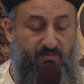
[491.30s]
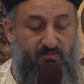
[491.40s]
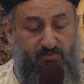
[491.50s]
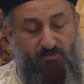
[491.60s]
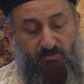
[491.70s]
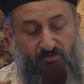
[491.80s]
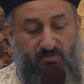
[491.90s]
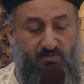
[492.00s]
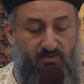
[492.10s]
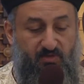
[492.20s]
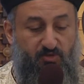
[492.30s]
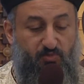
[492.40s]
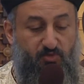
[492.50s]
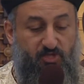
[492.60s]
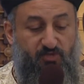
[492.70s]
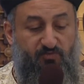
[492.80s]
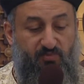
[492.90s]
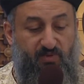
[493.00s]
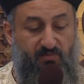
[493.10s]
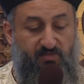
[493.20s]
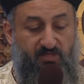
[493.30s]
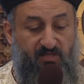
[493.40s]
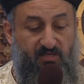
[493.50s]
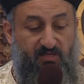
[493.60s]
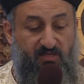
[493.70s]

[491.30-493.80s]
so there are two processions for Palm Sunday.